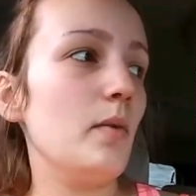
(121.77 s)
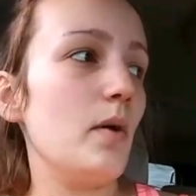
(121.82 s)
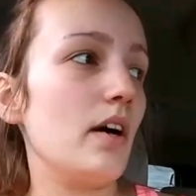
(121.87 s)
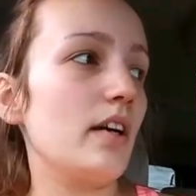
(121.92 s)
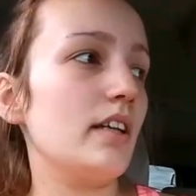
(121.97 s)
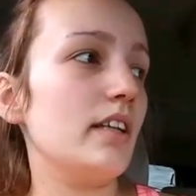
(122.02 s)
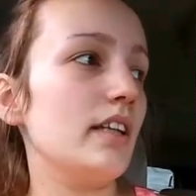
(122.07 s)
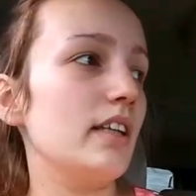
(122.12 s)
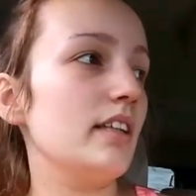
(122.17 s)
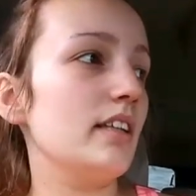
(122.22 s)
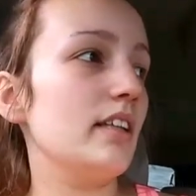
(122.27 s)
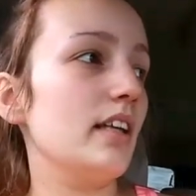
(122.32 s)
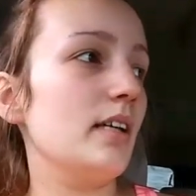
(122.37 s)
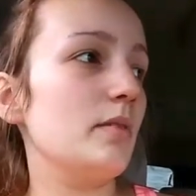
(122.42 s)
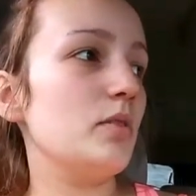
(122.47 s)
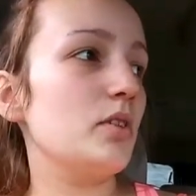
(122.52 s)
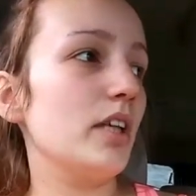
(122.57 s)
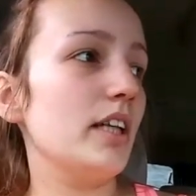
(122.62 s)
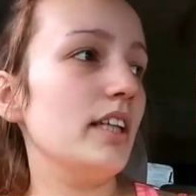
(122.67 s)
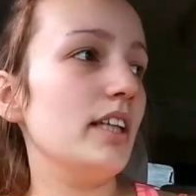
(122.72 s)
wanted it.
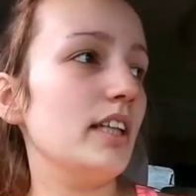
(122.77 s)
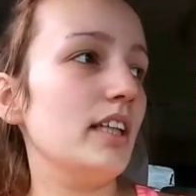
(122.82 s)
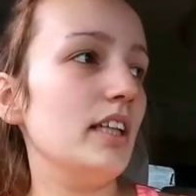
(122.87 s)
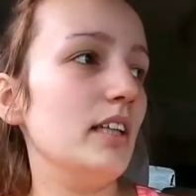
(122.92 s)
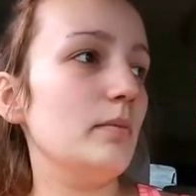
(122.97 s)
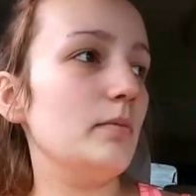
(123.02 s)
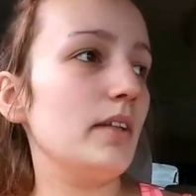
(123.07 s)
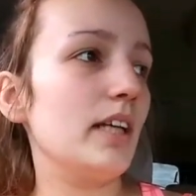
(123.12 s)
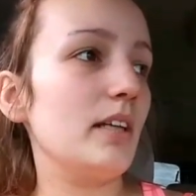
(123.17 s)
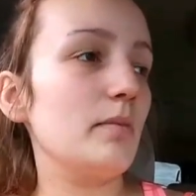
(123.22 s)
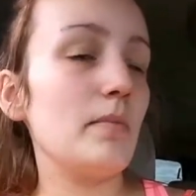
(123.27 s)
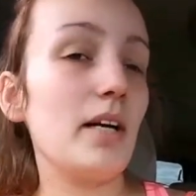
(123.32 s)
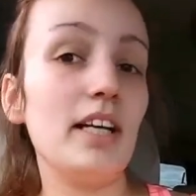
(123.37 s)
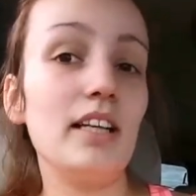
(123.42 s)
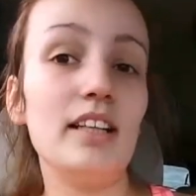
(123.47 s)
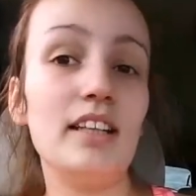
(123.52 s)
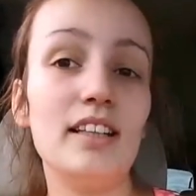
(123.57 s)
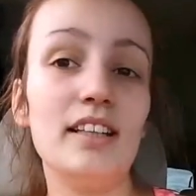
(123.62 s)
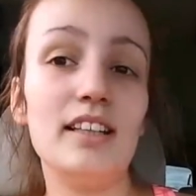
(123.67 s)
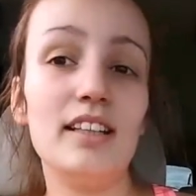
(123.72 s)
I'm trying to keep like
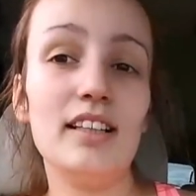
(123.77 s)
my